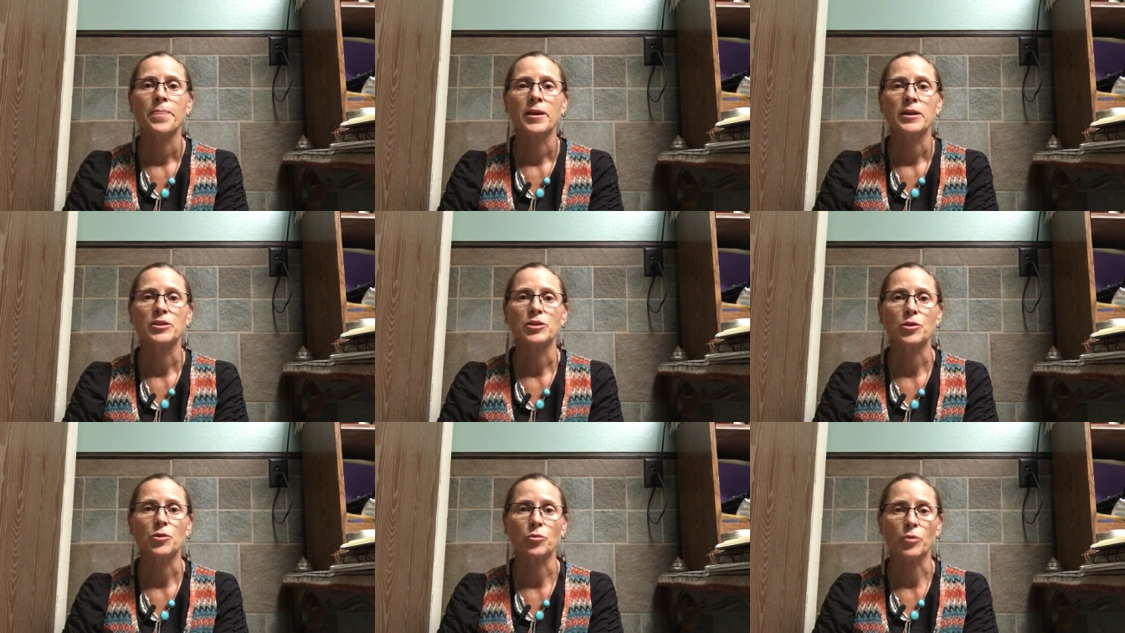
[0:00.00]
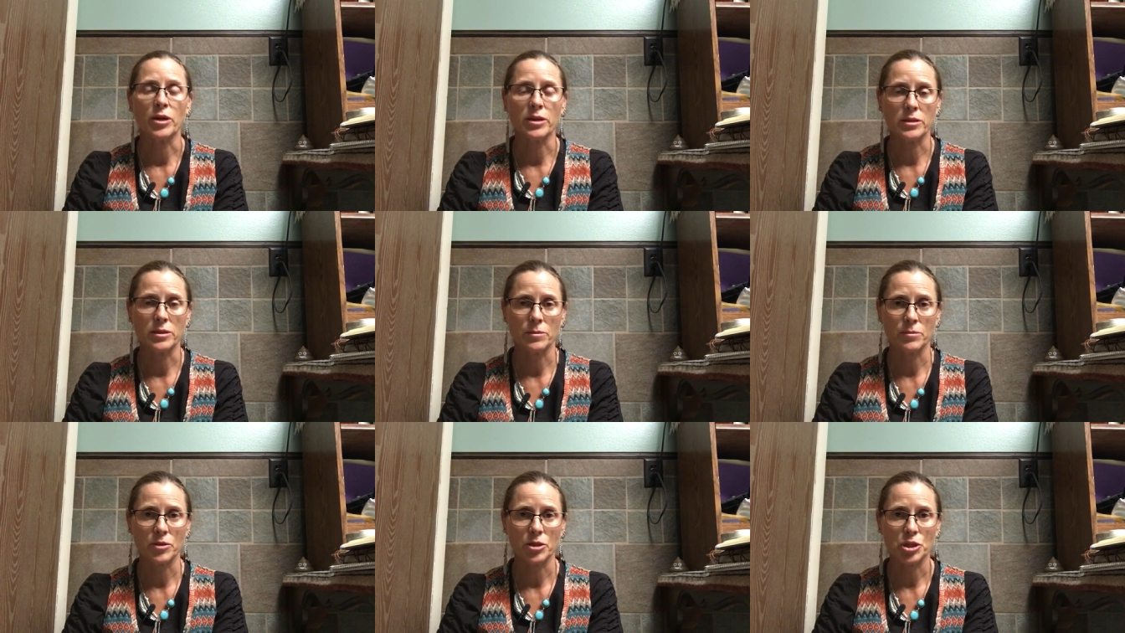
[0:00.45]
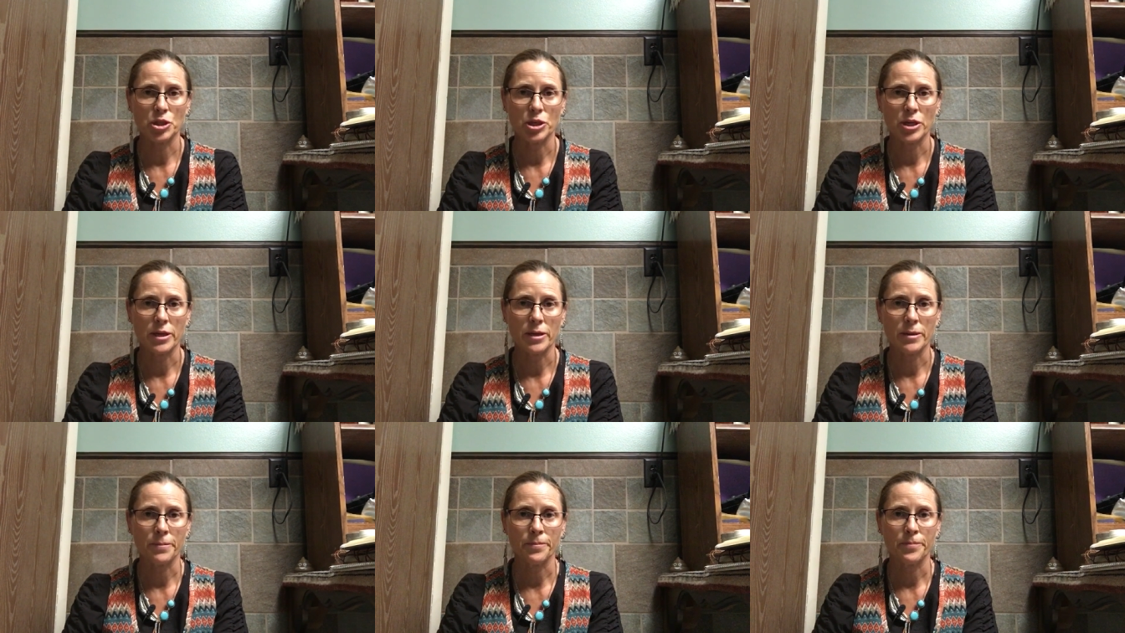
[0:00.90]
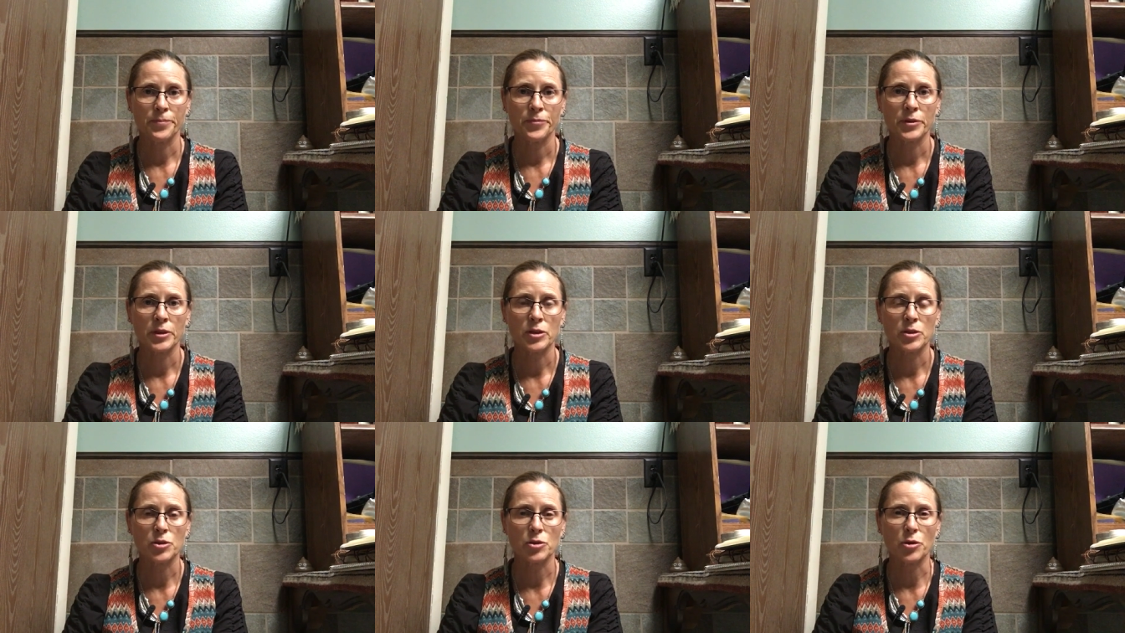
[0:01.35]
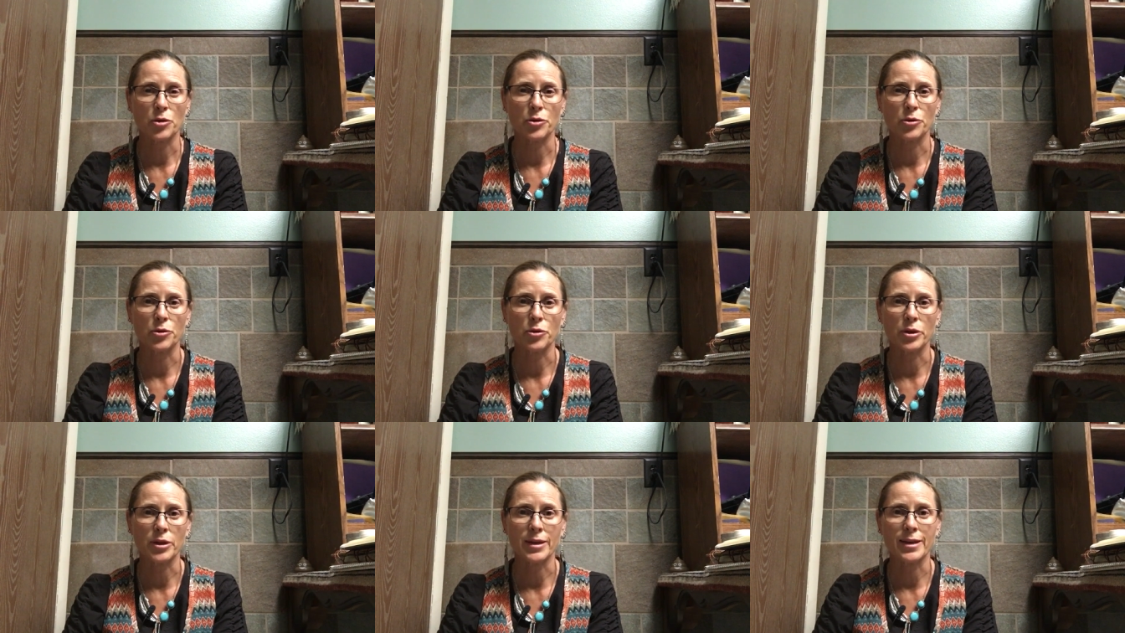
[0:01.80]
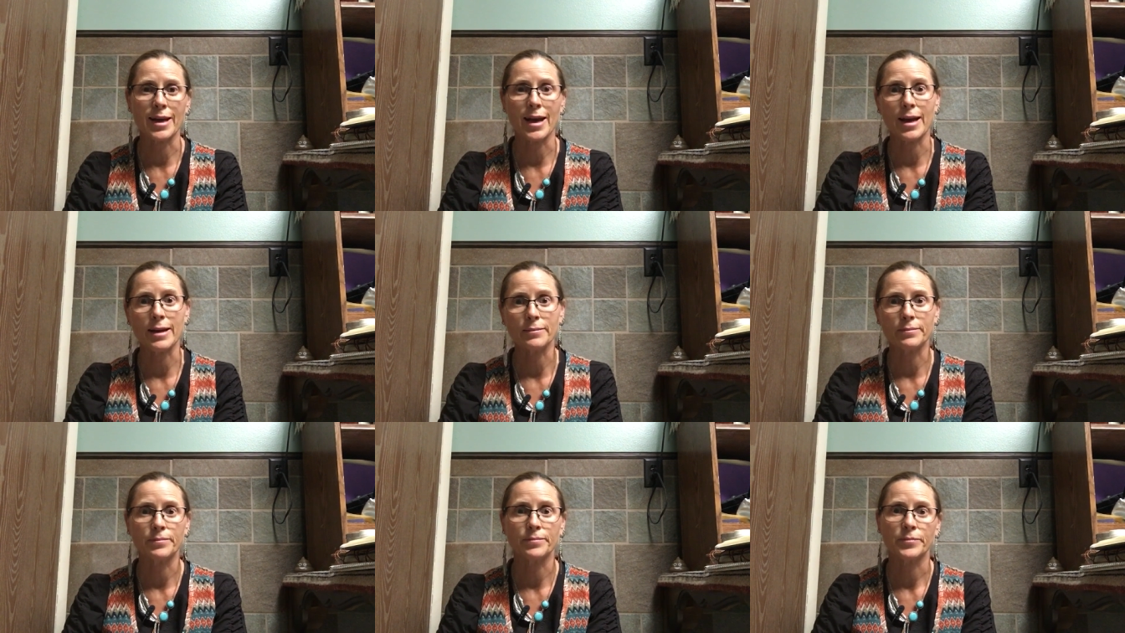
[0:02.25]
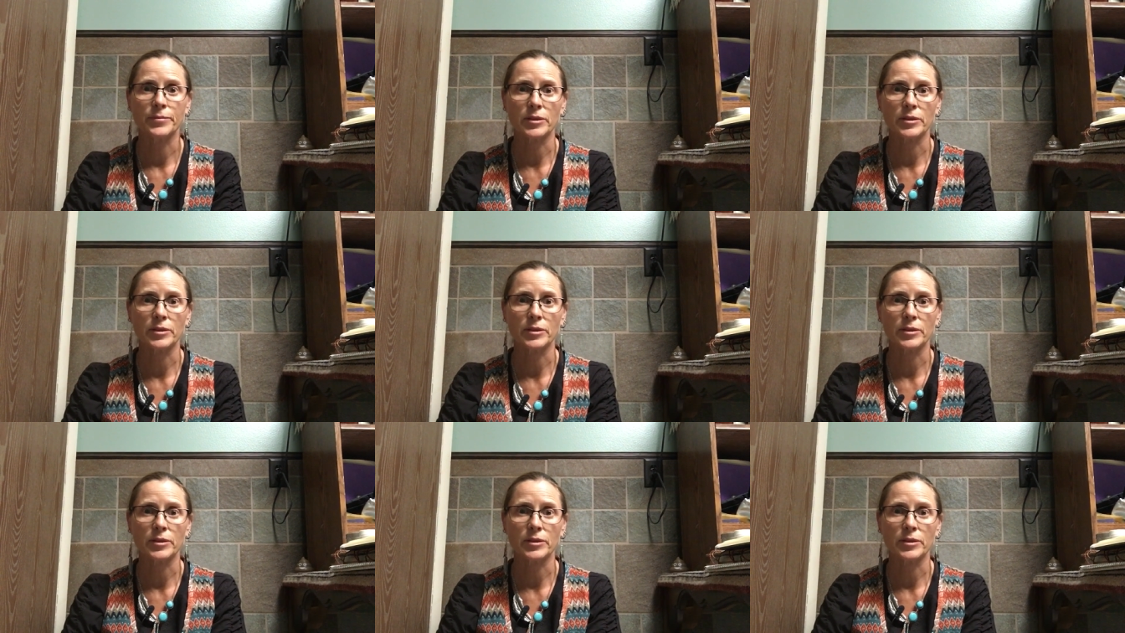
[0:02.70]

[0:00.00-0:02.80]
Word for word: to rent a machine. So you're looking at